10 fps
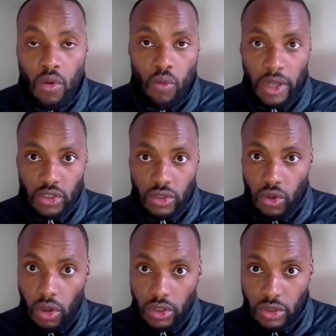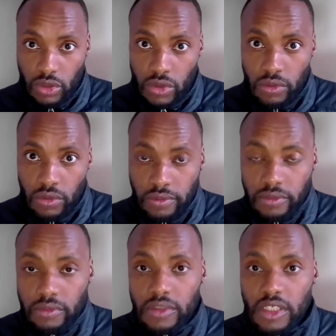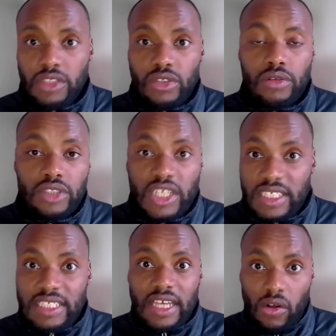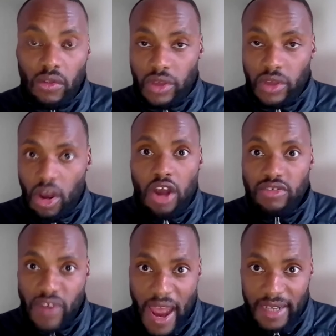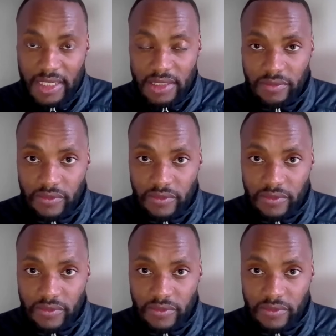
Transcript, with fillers: What you could also do is you could just sell the contract